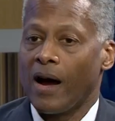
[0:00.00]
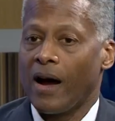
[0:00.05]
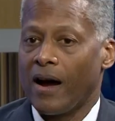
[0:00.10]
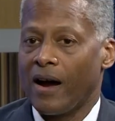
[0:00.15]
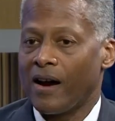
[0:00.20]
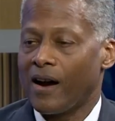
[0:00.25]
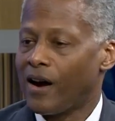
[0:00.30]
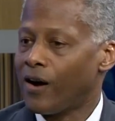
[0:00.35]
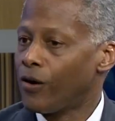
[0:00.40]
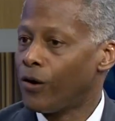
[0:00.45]

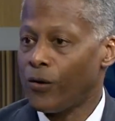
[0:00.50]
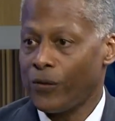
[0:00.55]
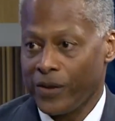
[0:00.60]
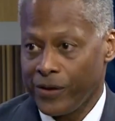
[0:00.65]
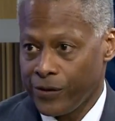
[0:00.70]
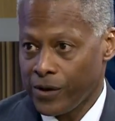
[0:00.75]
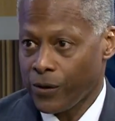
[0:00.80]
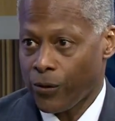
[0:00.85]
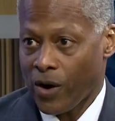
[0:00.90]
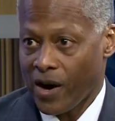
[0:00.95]
Uh, our
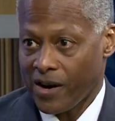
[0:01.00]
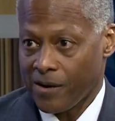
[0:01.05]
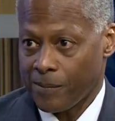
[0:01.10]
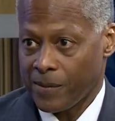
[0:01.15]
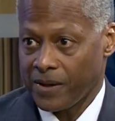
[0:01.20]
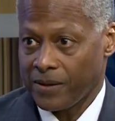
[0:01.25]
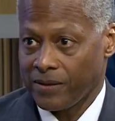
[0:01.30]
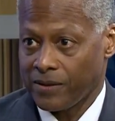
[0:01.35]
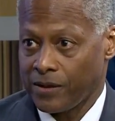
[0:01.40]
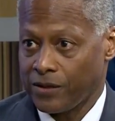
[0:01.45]
only
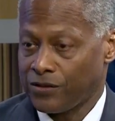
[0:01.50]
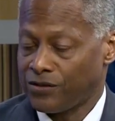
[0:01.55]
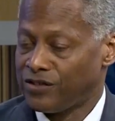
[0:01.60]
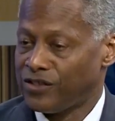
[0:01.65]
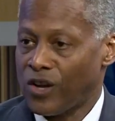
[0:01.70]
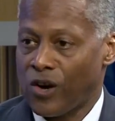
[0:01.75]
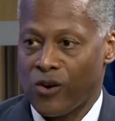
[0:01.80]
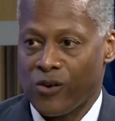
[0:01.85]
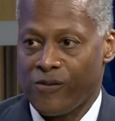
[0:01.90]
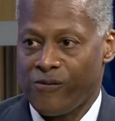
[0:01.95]
requirement, there's
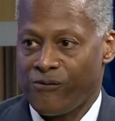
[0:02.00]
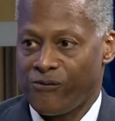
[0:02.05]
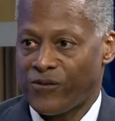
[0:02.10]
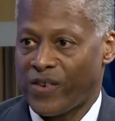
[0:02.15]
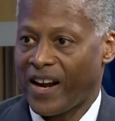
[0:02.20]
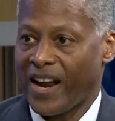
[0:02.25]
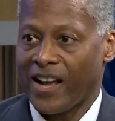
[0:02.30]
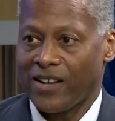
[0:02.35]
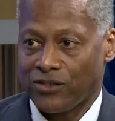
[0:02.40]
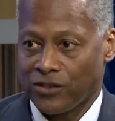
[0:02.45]
no
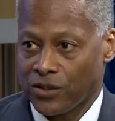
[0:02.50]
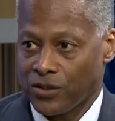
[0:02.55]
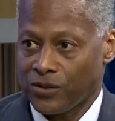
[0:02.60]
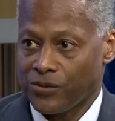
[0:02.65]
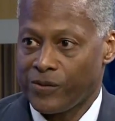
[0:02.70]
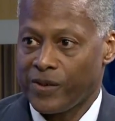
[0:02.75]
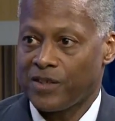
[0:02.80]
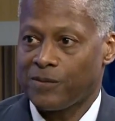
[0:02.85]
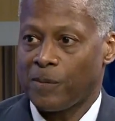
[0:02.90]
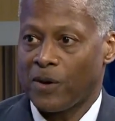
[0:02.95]

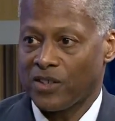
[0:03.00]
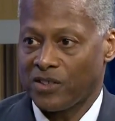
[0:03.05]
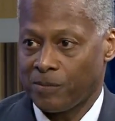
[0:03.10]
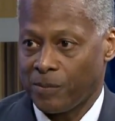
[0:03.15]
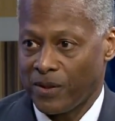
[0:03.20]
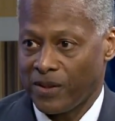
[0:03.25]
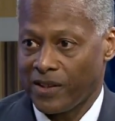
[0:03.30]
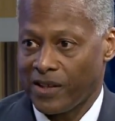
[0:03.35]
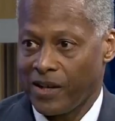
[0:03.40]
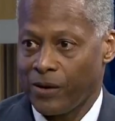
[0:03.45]
financial
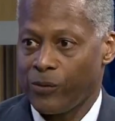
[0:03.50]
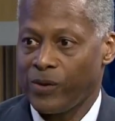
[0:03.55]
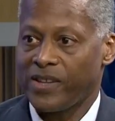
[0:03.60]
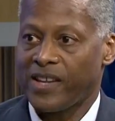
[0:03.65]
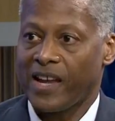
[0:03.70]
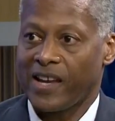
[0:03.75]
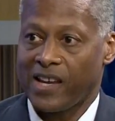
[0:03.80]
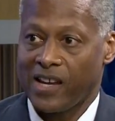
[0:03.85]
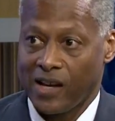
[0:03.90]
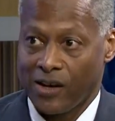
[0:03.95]
responsibility. We
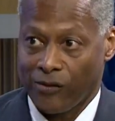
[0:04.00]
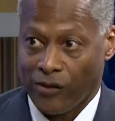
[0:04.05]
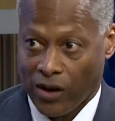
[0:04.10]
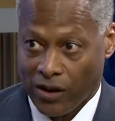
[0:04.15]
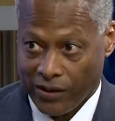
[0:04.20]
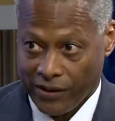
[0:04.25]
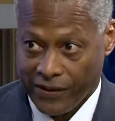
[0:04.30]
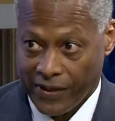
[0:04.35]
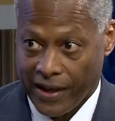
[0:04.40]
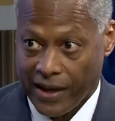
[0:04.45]
take care of
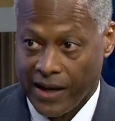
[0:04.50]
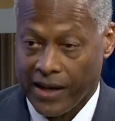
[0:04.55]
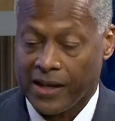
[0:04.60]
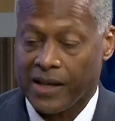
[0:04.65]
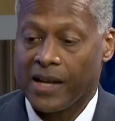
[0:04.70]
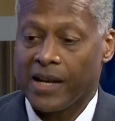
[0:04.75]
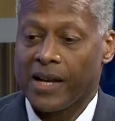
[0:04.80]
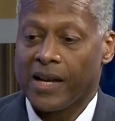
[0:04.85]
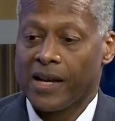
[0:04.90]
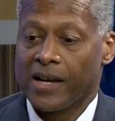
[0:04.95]
all of
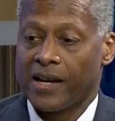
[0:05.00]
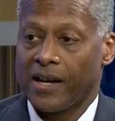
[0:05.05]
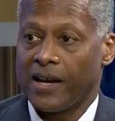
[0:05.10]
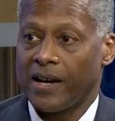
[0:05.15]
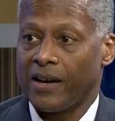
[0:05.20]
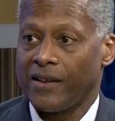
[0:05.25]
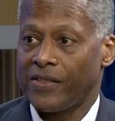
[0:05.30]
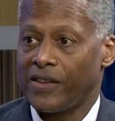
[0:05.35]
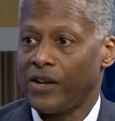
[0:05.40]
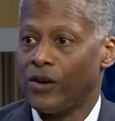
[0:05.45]
that. Okay.
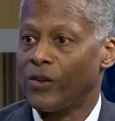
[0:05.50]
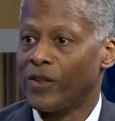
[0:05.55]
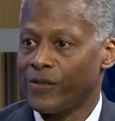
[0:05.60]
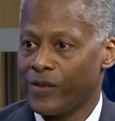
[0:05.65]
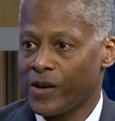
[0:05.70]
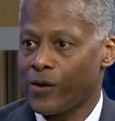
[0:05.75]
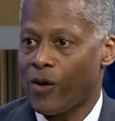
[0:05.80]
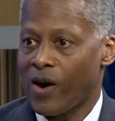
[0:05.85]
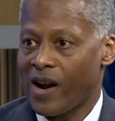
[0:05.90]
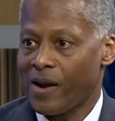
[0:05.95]
Uh, the only
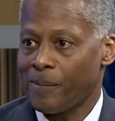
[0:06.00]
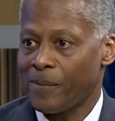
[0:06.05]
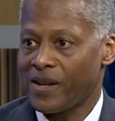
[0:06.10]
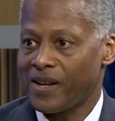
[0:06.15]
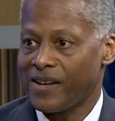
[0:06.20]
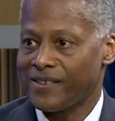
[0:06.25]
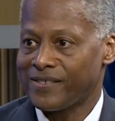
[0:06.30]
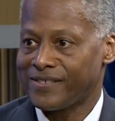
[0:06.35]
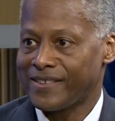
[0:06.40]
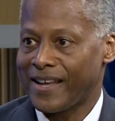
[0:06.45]

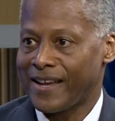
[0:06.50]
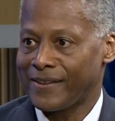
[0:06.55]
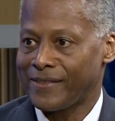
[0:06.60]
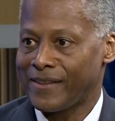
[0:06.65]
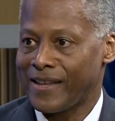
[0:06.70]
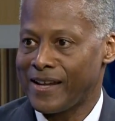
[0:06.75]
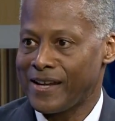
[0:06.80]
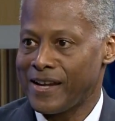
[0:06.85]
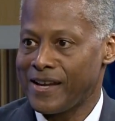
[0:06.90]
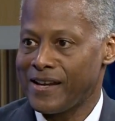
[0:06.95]
requirement is that
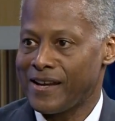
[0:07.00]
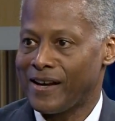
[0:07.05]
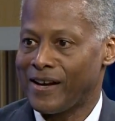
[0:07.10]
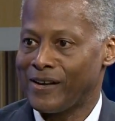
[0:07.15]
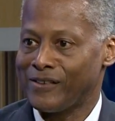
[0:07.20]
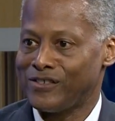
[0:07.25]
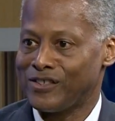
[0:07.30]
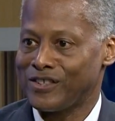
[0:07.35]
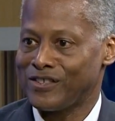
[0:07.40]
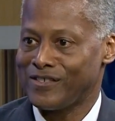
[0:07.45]
they
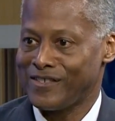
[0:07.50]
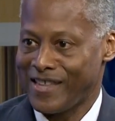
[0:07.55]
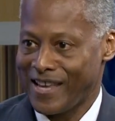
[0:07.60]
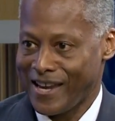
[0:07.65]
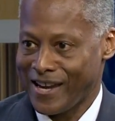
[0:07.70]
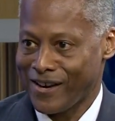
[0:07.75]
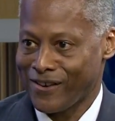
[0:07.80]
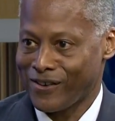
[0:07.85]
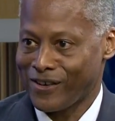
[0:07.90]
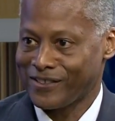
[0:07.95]
are just
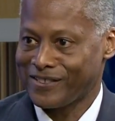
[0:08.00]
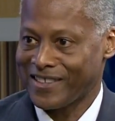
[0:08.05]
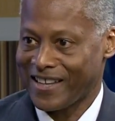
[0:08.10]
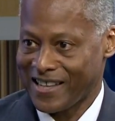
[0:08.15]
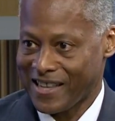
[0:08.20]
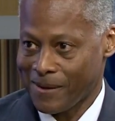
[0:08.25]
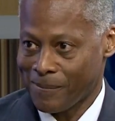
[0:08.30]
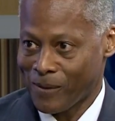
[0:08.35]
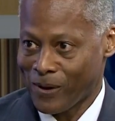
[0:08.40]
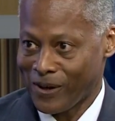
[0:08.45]
there on
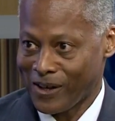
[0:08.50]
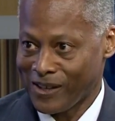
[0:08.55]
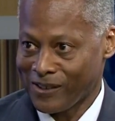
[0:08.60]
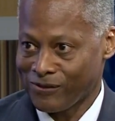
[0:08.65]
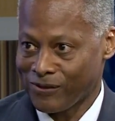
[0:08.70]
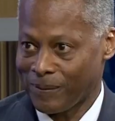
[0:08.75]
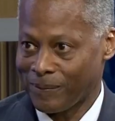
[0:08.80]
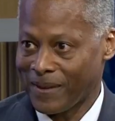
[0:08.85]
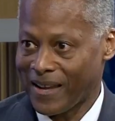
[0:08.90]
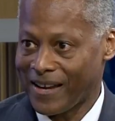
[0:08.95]
Saturday mornings
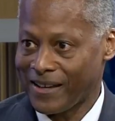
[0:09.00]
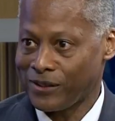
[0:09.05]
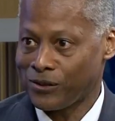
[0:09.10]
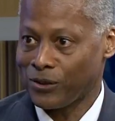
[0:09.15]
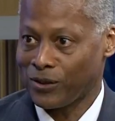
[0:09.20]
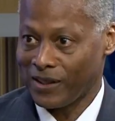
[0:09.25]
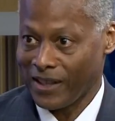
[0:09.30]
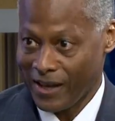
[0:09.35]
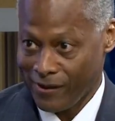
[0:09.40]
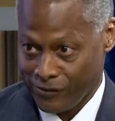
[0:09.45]
from 9
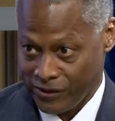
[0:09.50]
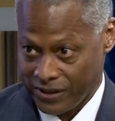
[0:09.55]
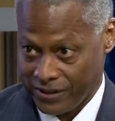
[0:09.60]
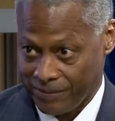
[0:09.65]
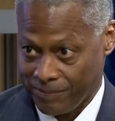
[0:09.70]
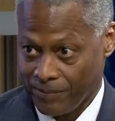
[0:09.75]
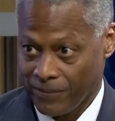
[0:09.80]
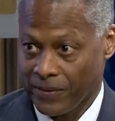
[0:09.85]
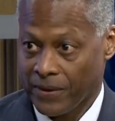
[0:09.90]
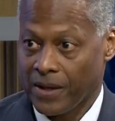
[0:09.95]
to 11.
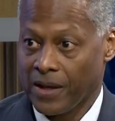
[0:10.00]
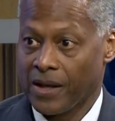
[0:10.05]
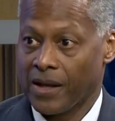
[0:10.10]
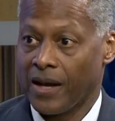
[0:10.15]
Okay.